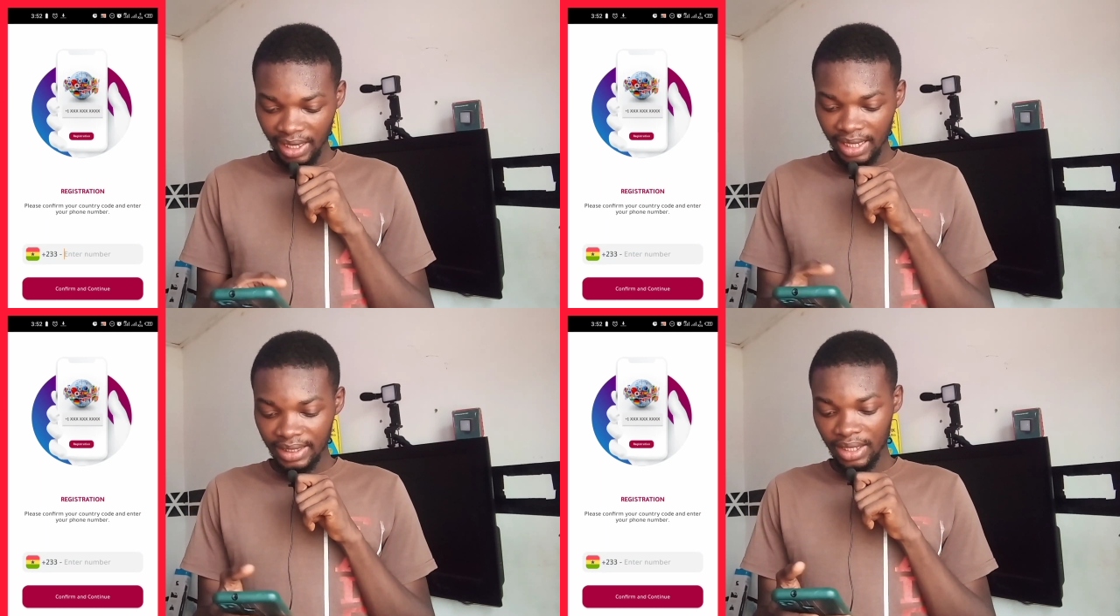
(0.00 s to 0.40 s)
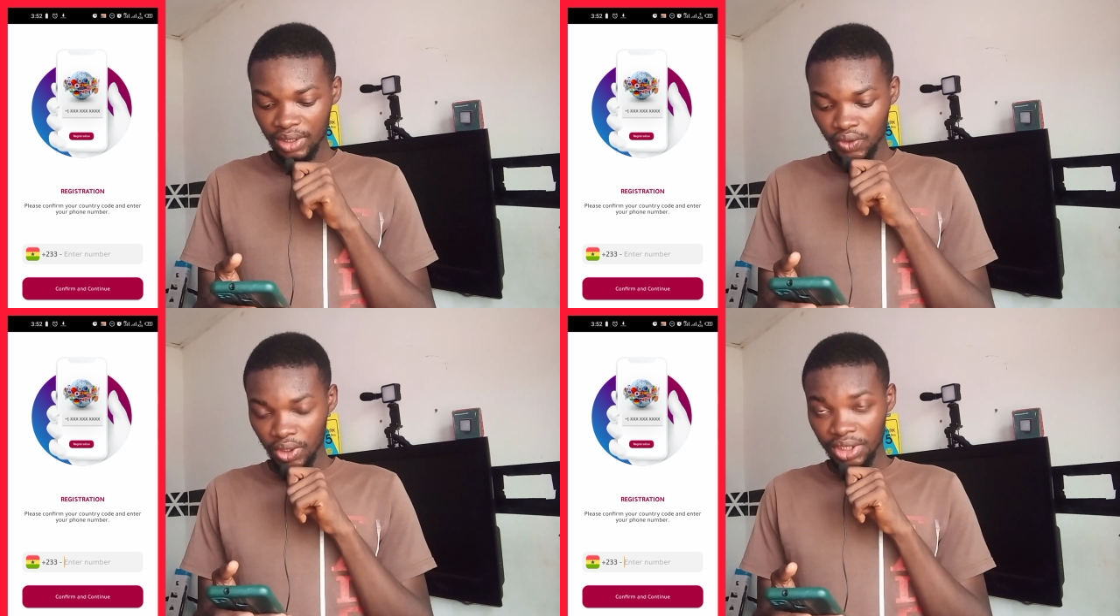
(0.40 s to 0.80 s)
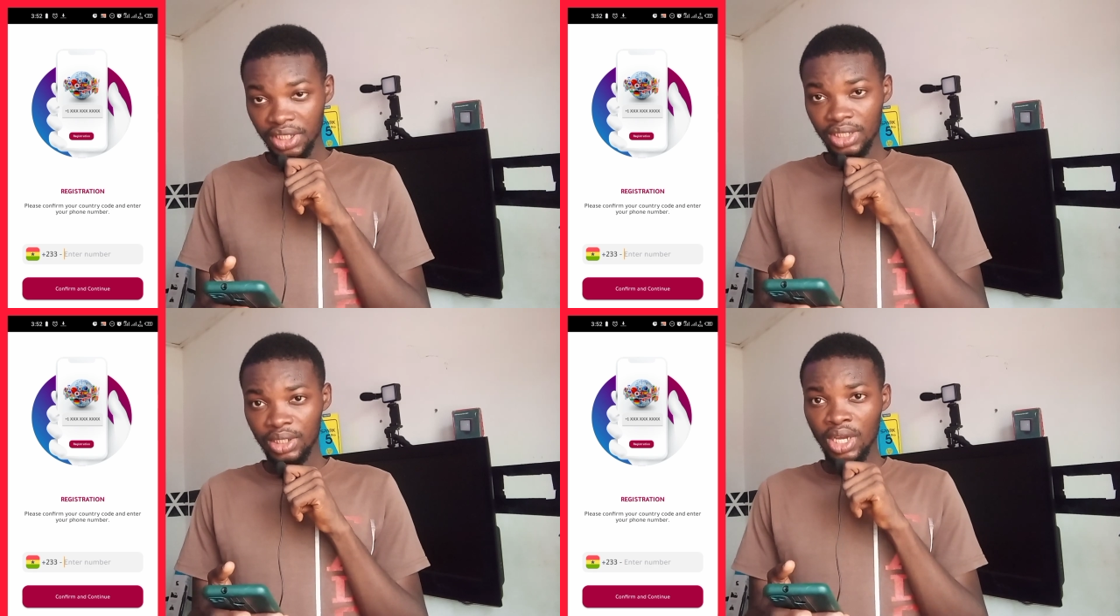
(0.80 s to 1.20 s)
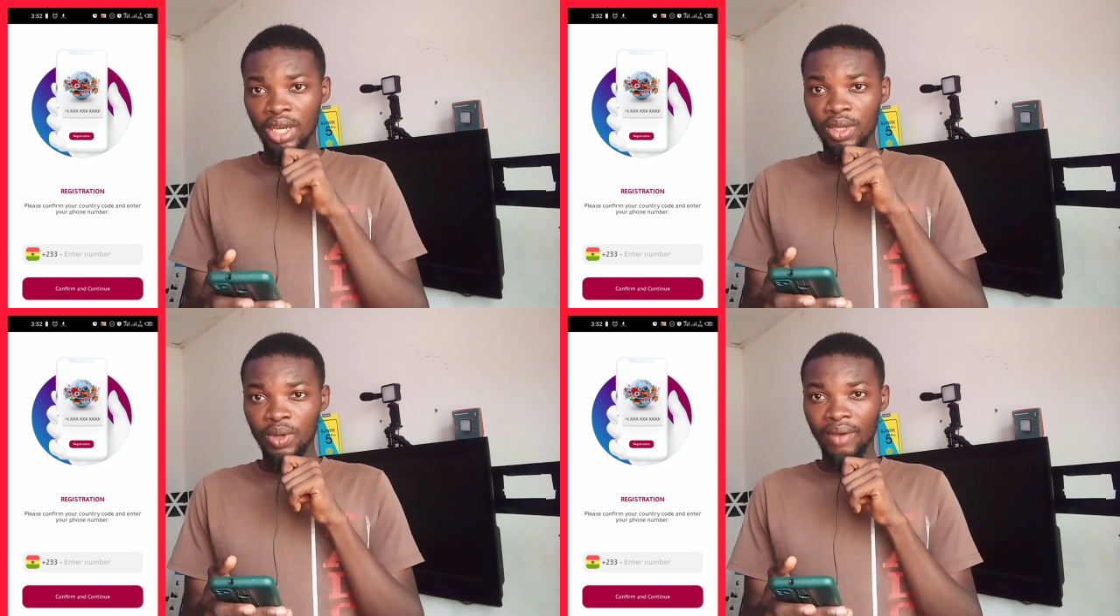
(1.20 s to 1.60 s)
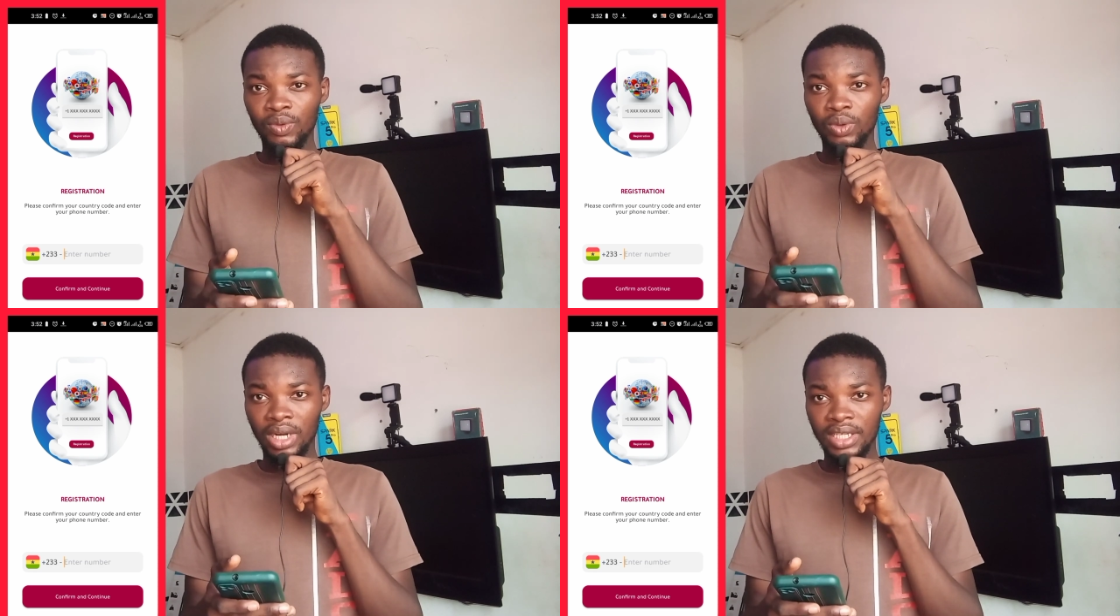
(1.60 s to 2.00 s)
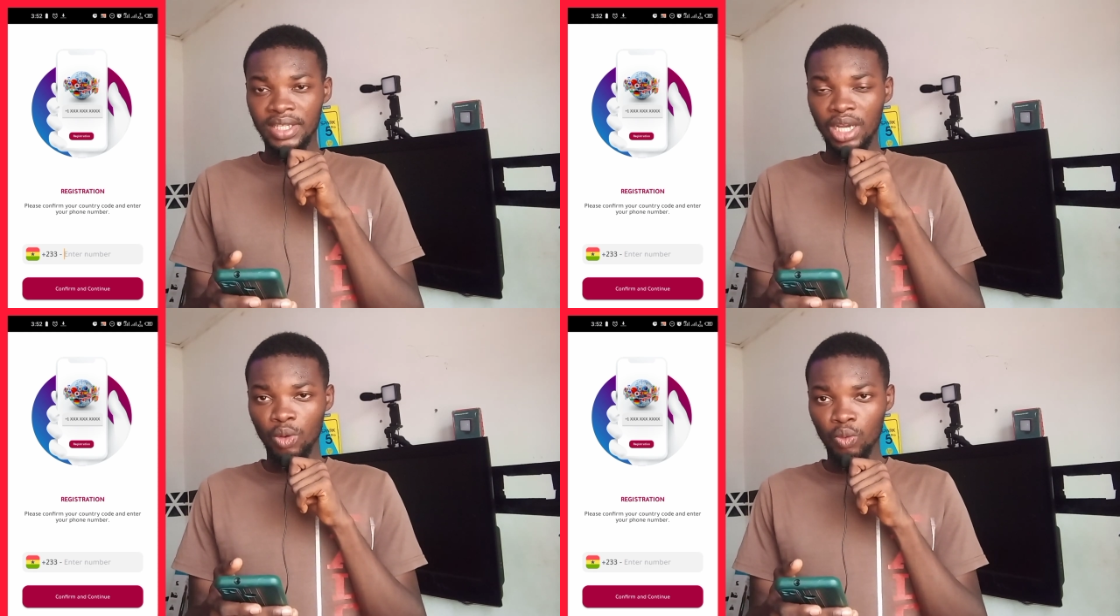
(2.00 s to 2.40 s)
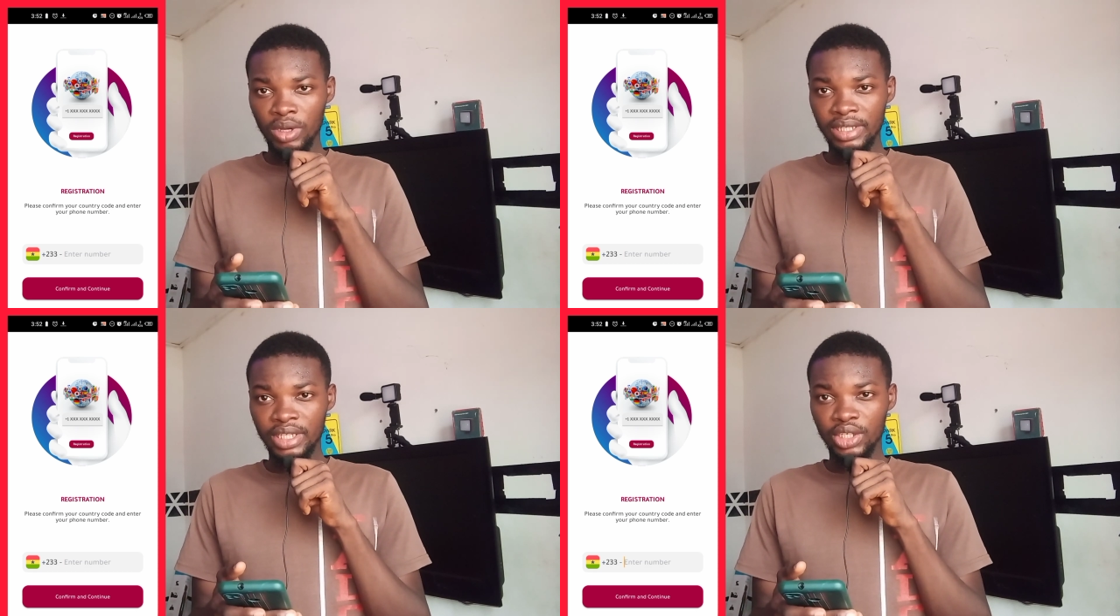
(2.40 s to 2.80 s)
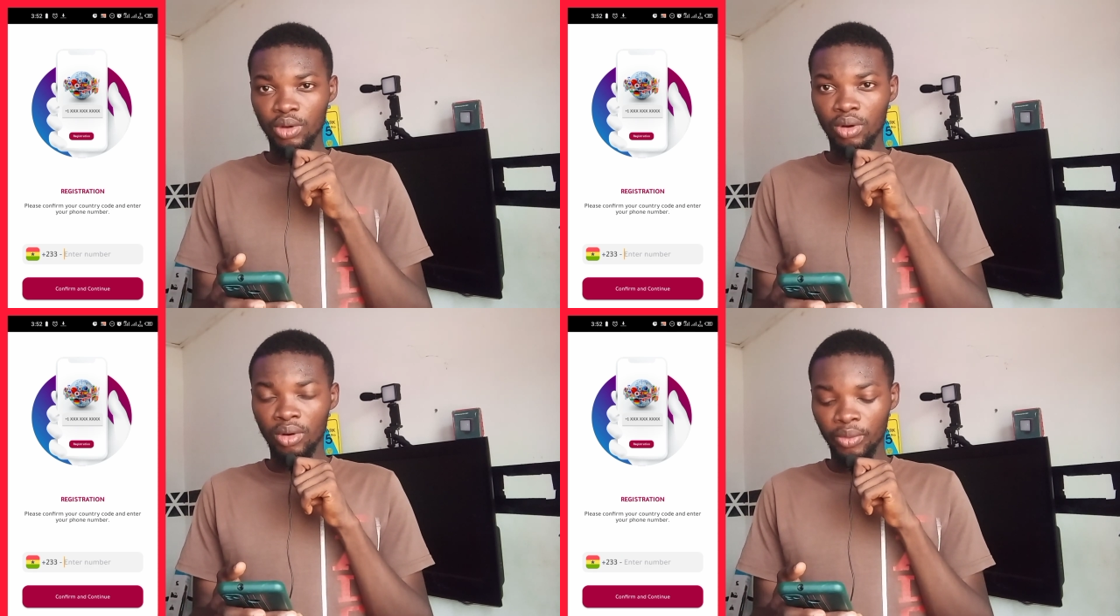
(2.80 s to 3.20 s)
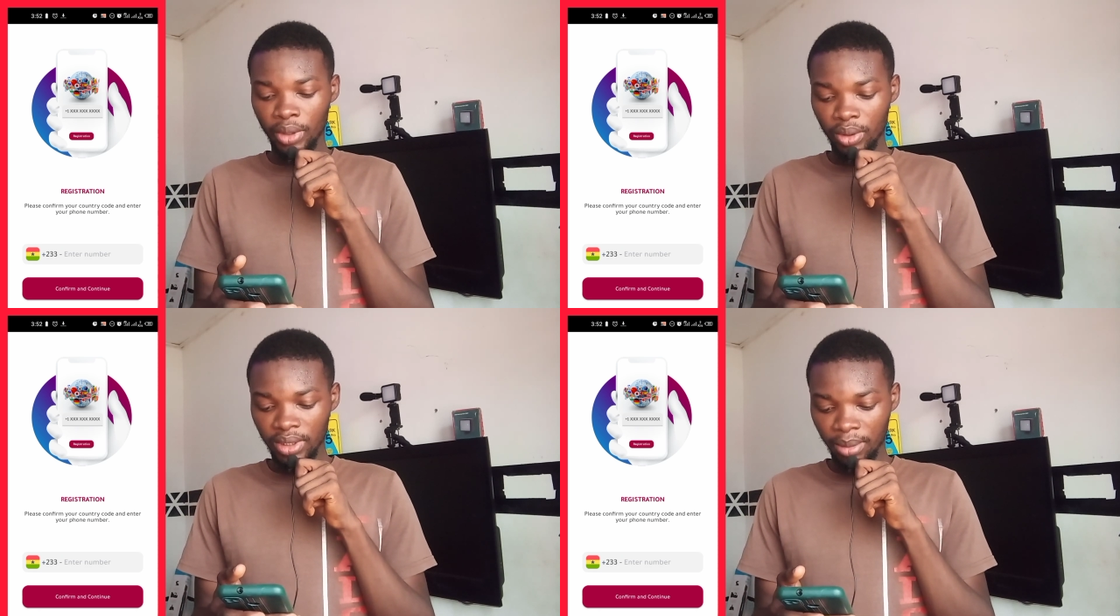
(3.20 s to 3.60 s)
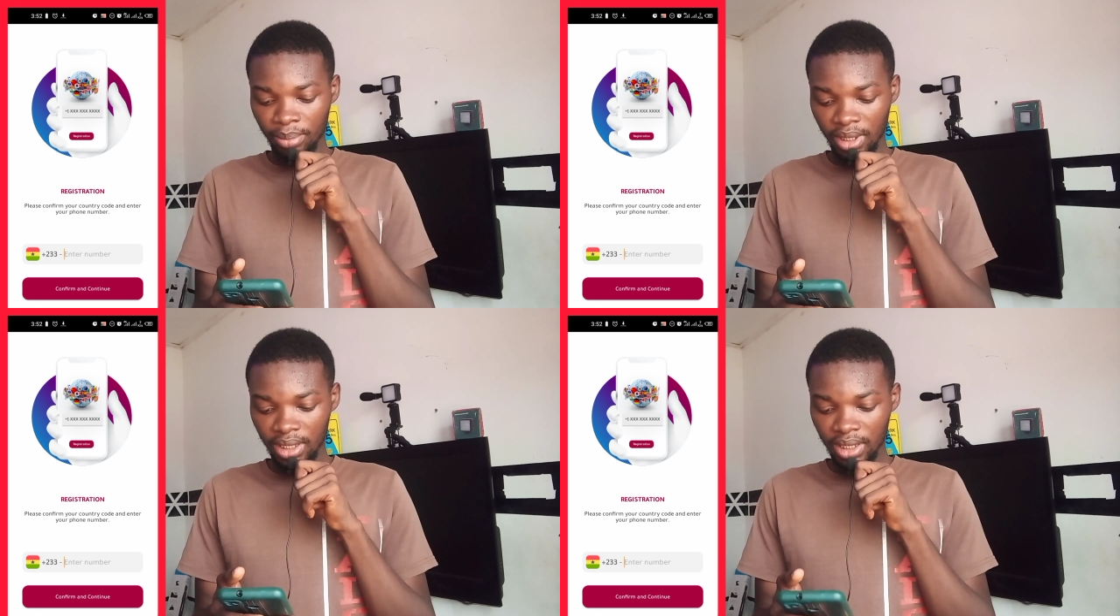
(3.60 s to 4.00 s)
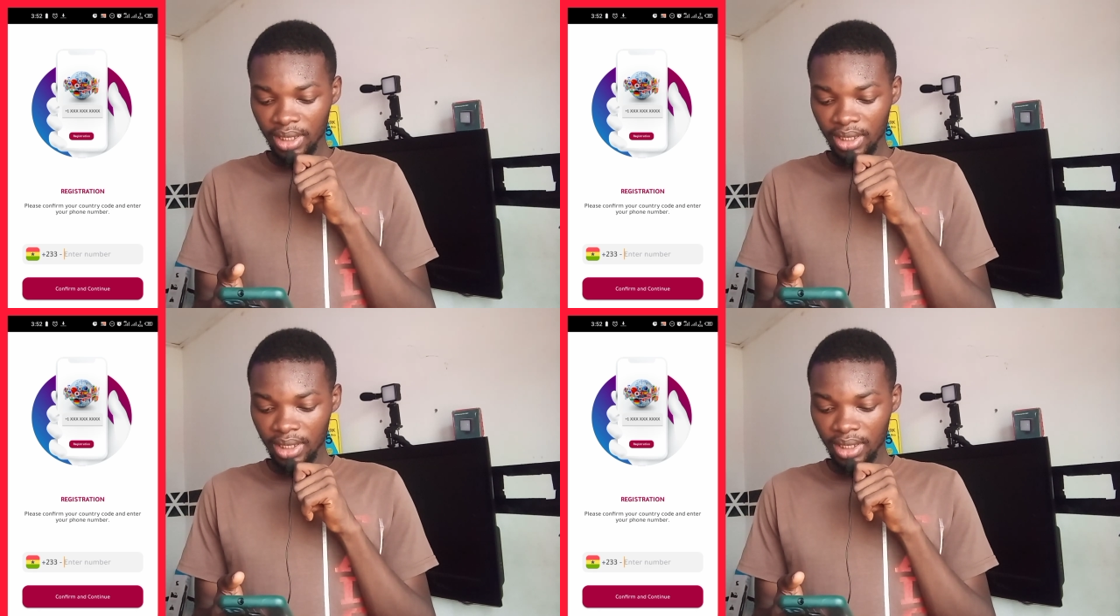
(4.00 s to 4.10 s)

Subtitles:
and the registration, you have to register with your real number.